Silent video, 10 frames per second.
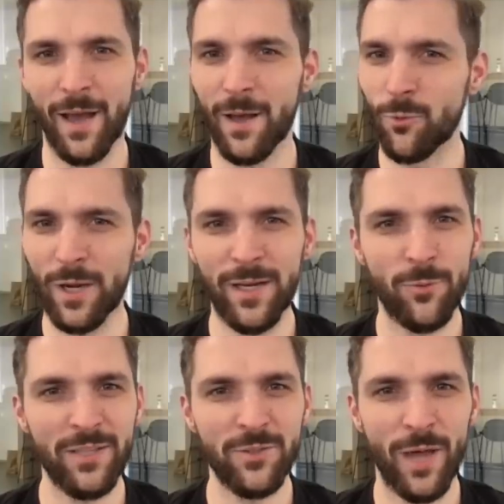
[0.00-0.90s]
really
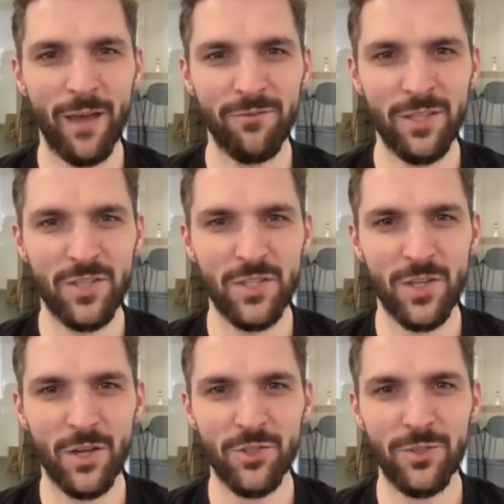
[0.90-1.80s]
great to have this
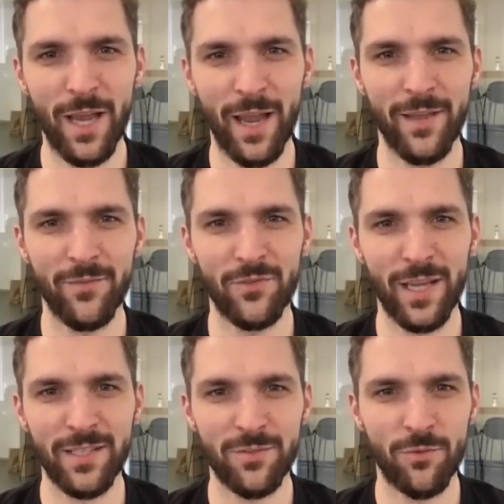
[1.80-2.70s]
discussion, and
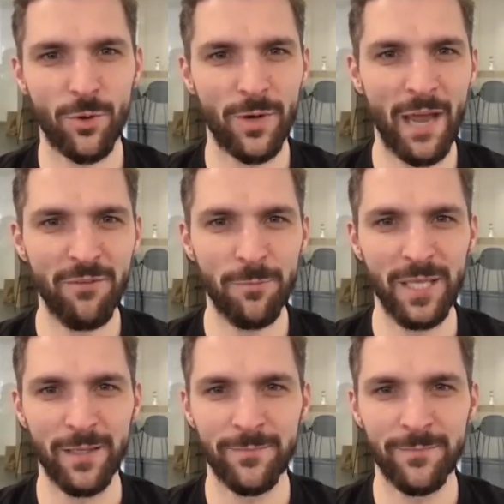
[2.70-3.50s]
thanks for having me.